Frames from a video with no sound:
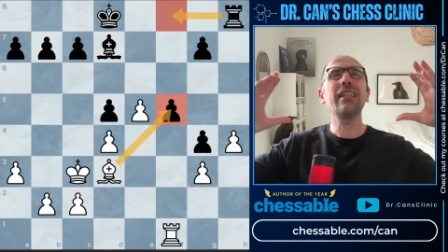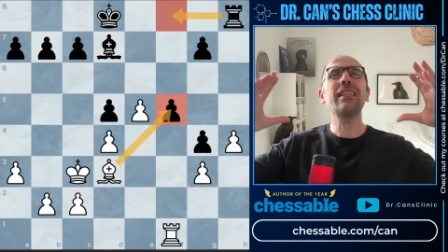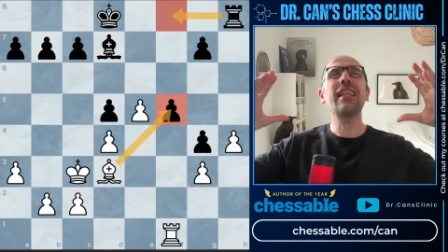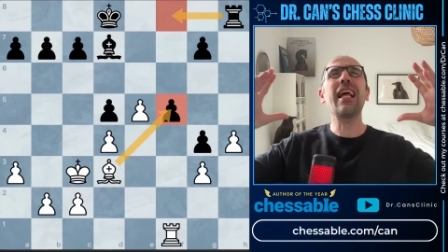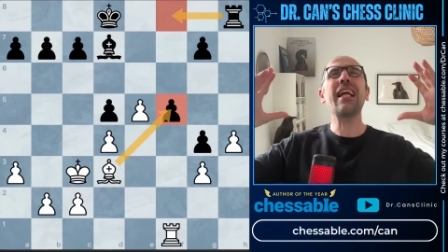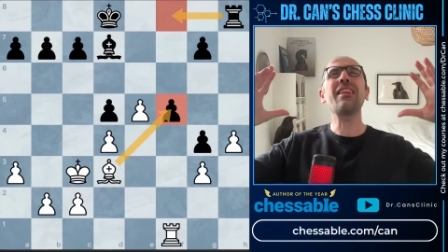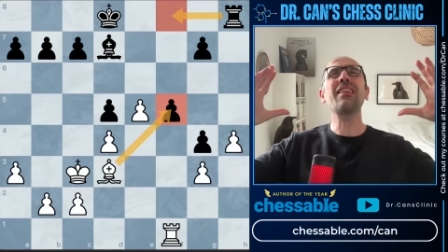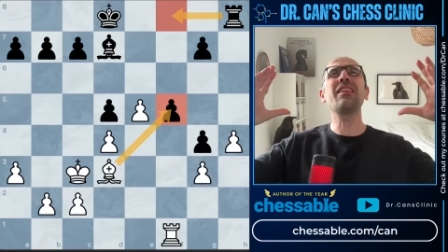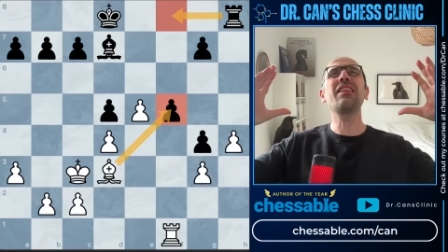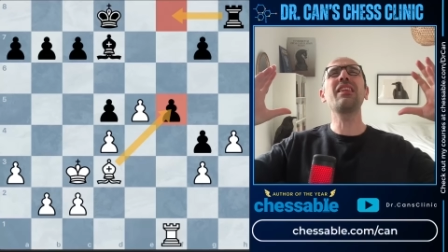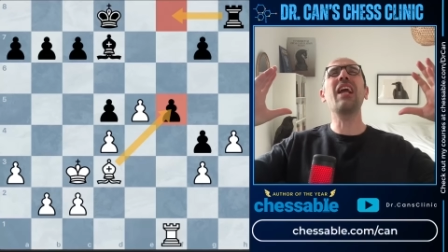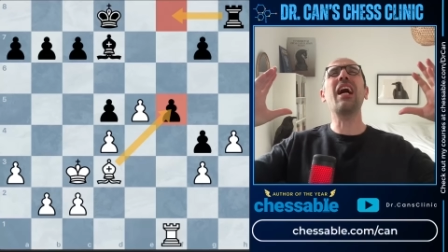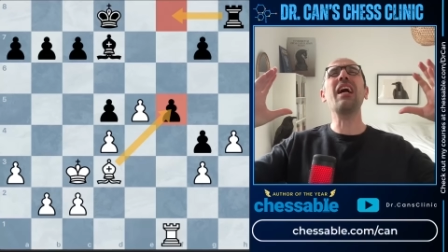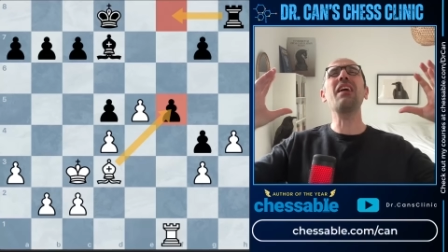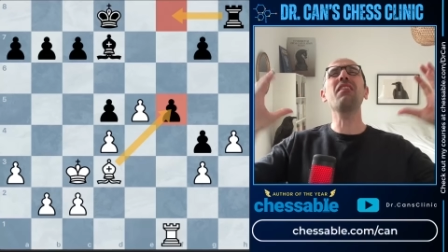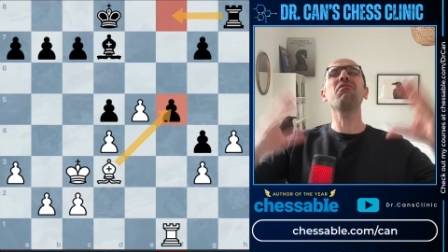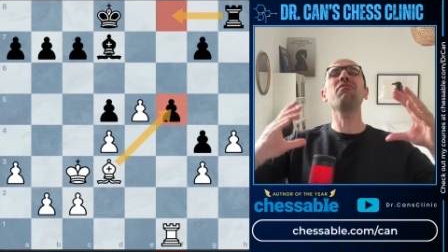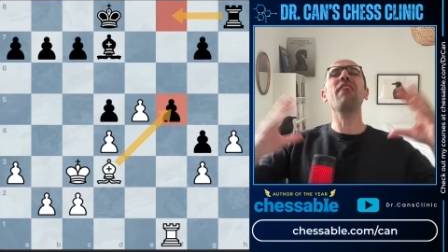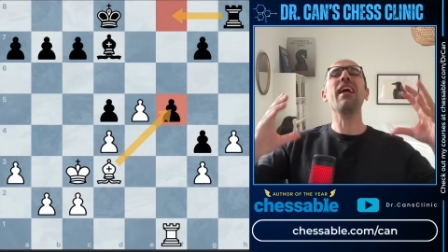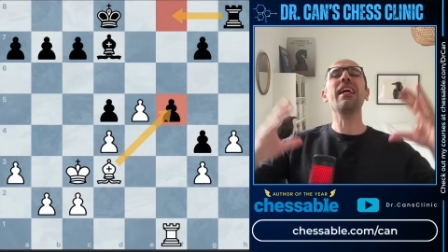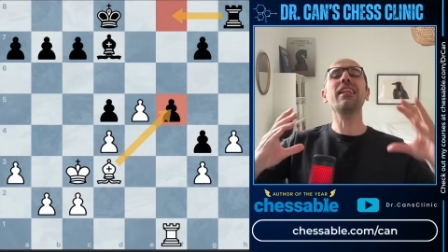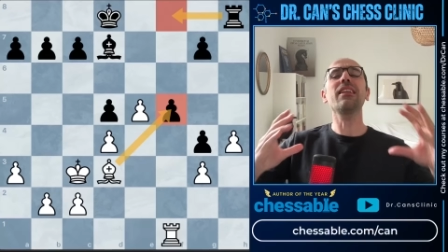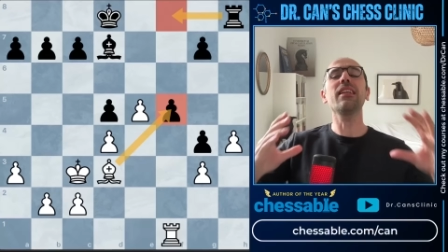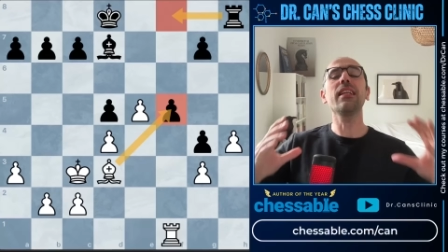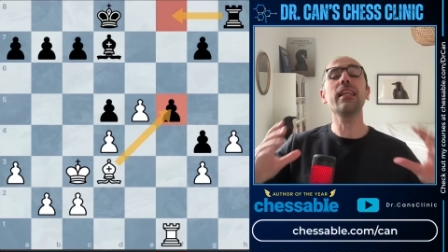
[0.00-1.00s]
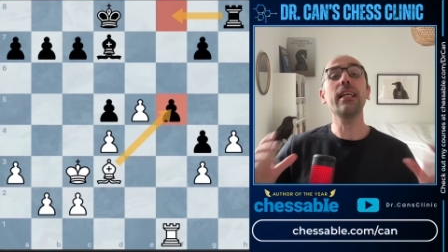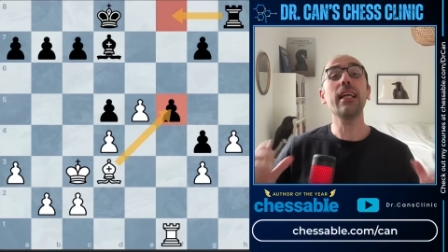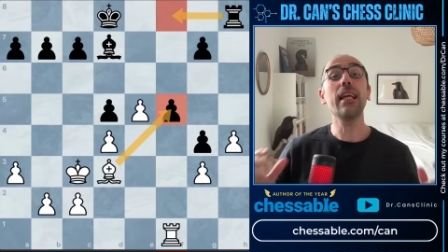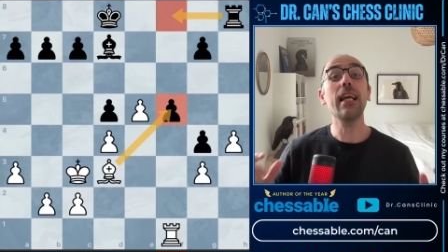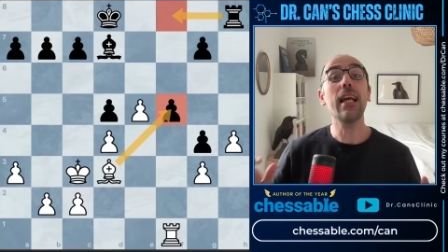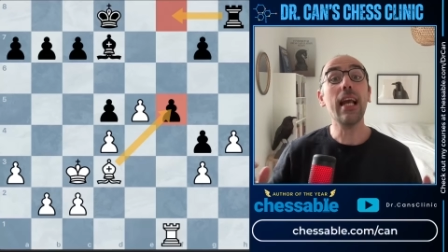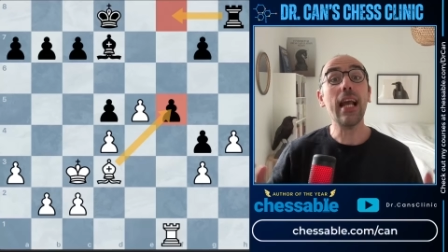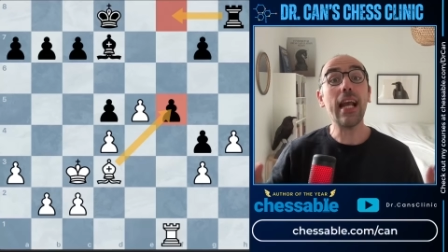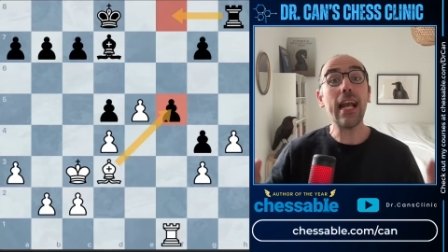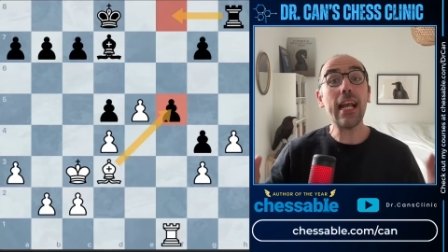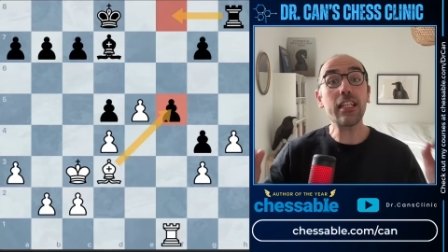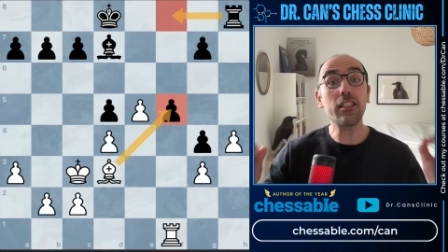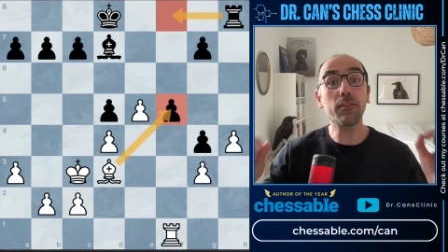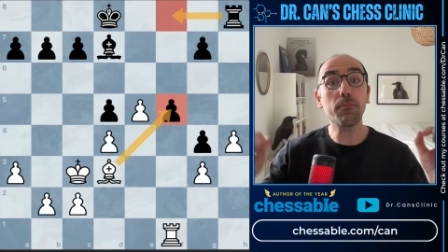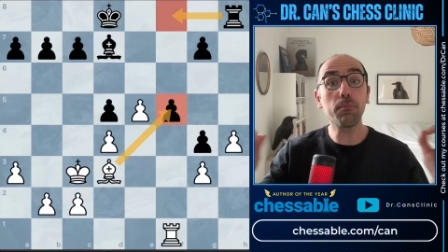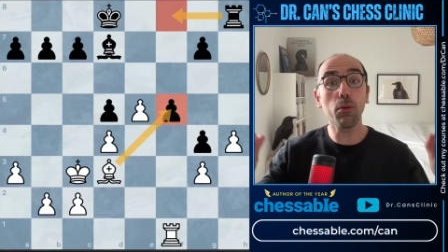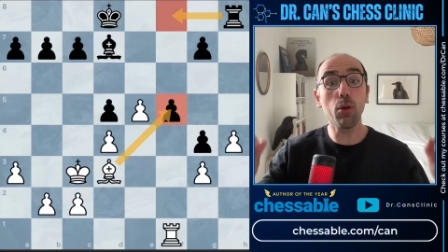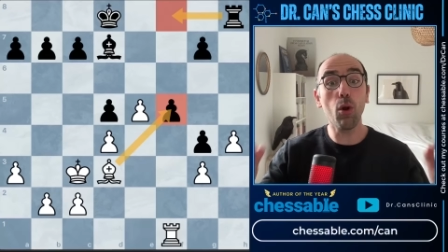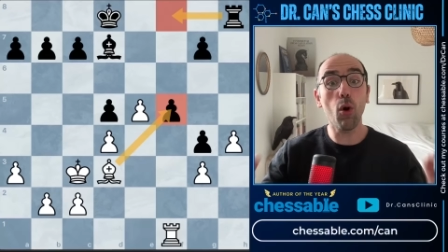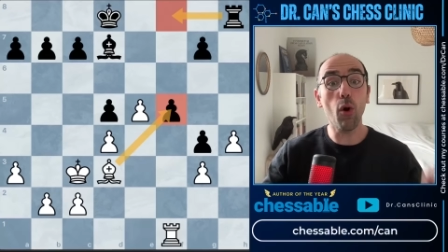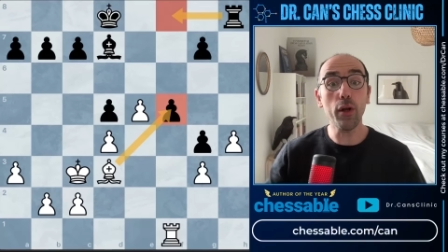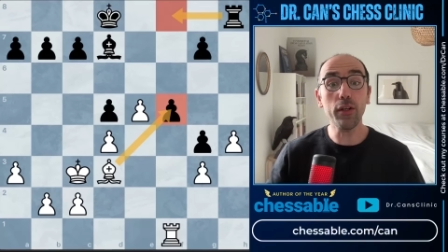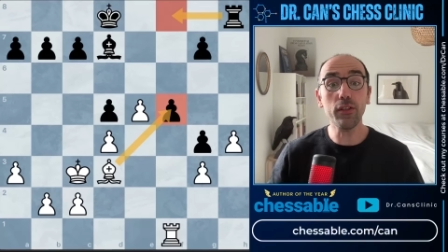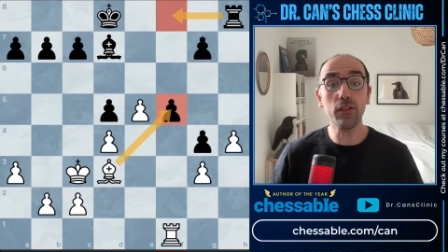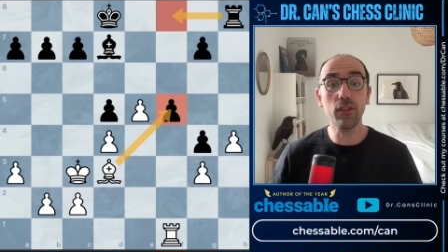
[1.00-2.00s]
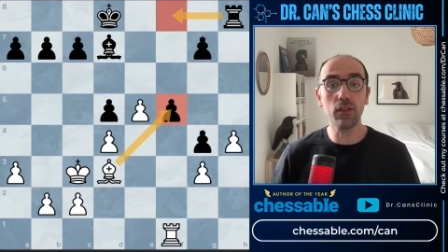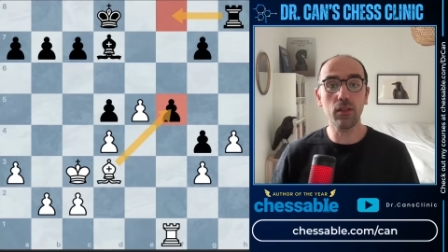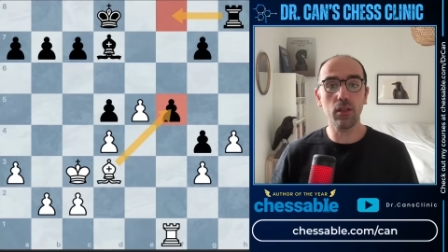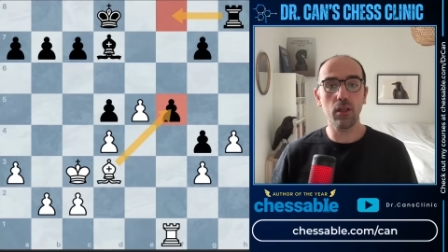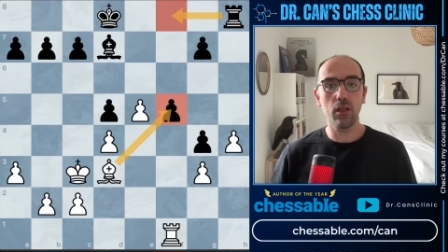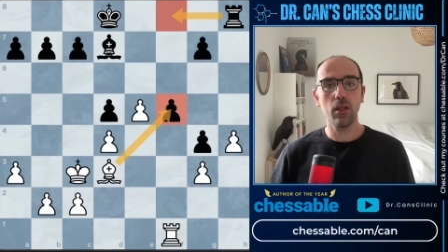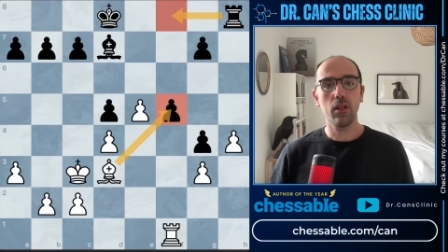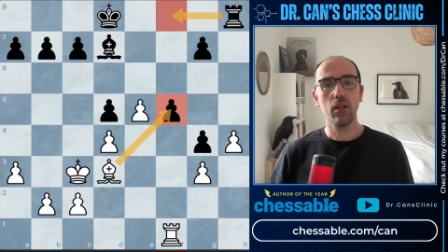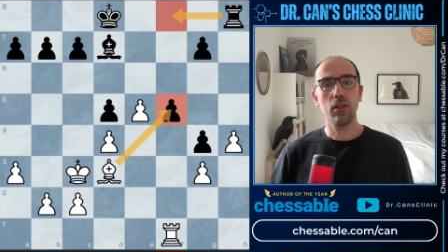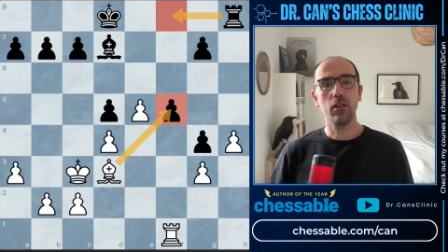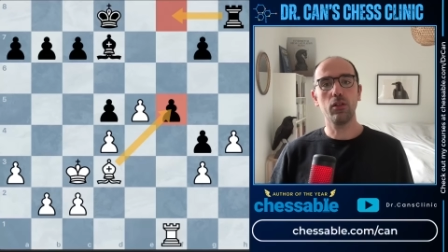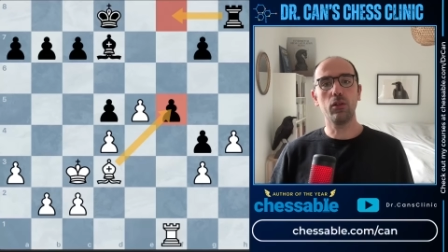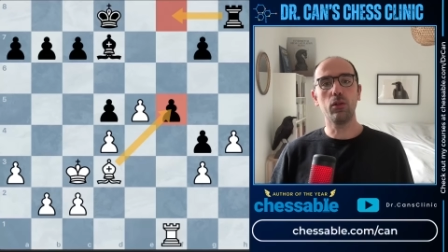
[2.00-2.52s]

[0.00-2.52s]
that directly exploits